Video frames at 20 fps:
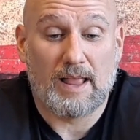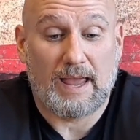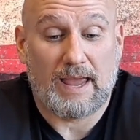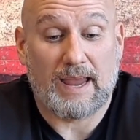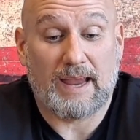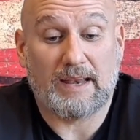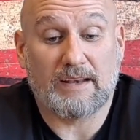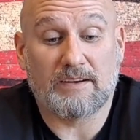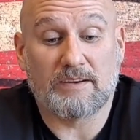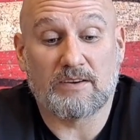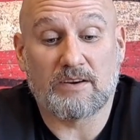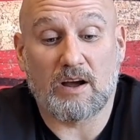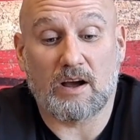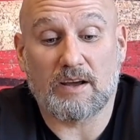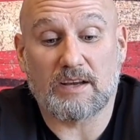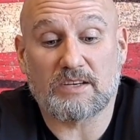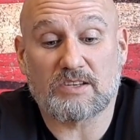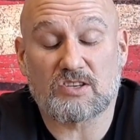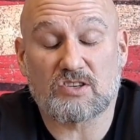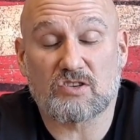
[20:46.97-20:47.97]
a
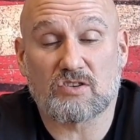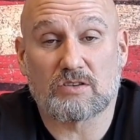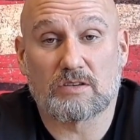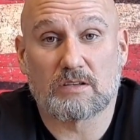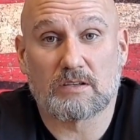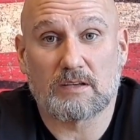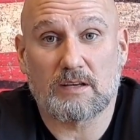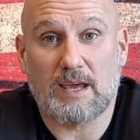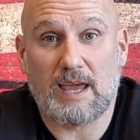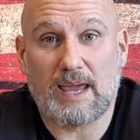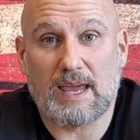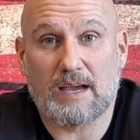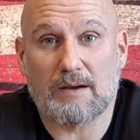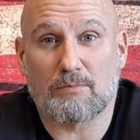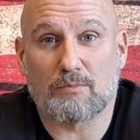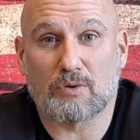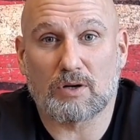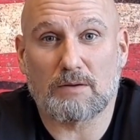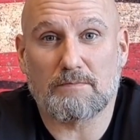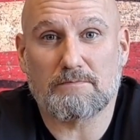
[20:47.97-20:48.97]
nice
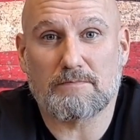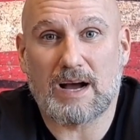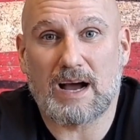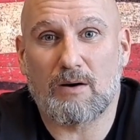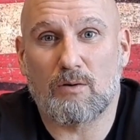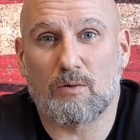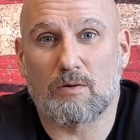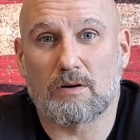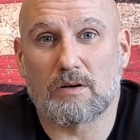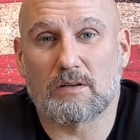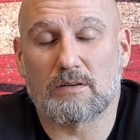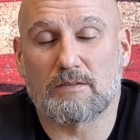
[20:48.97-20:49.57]
camera mount